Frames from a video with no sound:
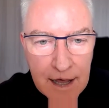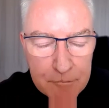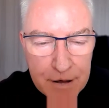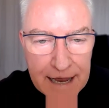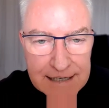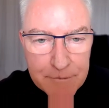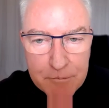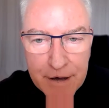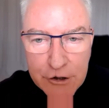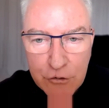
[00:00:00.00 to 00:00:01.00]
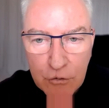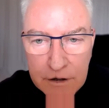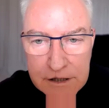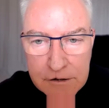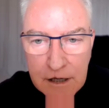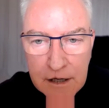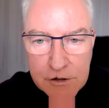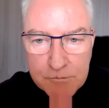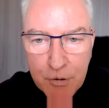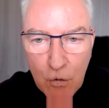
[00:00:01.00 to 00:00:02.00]
pandemic petrol
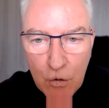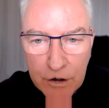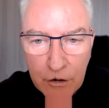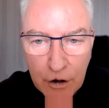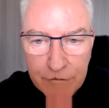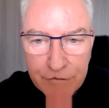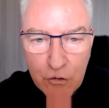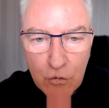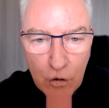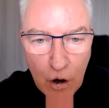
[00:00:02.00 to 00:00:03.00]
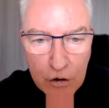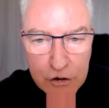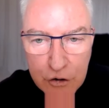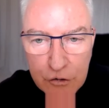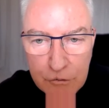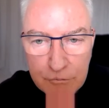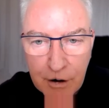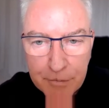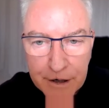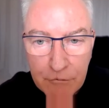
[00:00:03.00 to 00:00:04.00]
has poured a lot of fuel onto
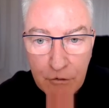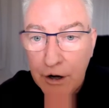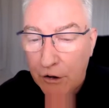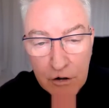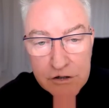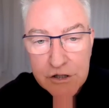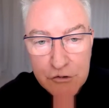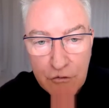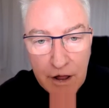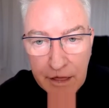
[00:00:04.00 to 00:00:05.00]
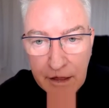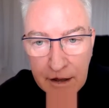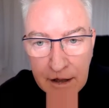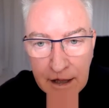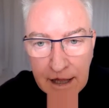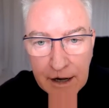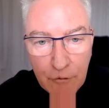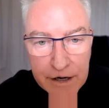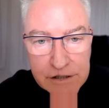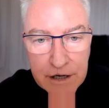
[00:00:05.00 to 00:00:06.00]
property right across Australia
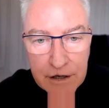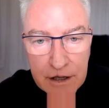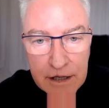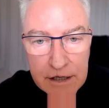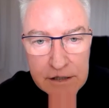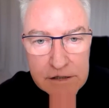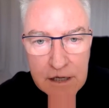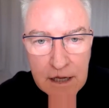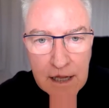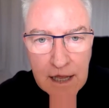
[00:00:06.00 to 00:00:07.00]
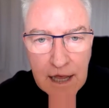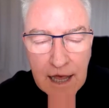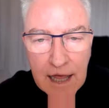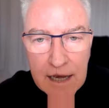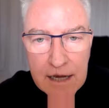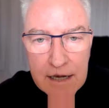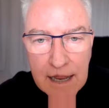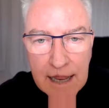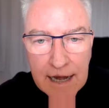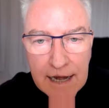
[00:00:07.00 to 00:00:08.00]
in recent years.
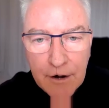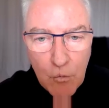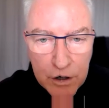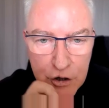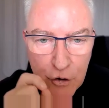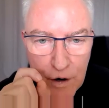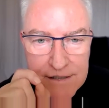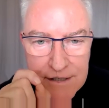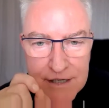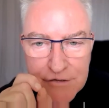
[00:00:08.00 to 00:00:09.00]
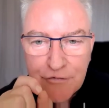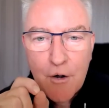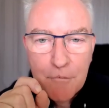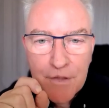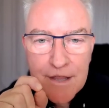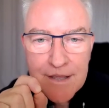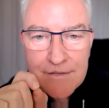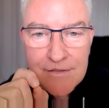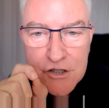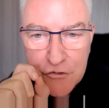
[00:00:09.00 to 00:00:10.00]
And I want you to answer this from
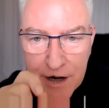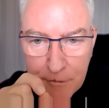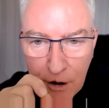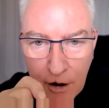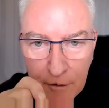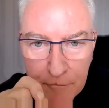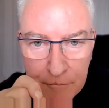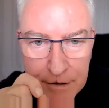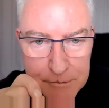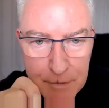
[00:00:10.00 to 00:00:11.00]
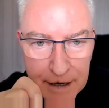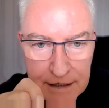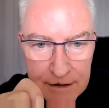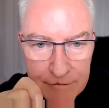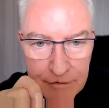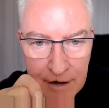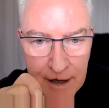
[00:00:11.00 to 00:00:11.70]
the Streamline perspective,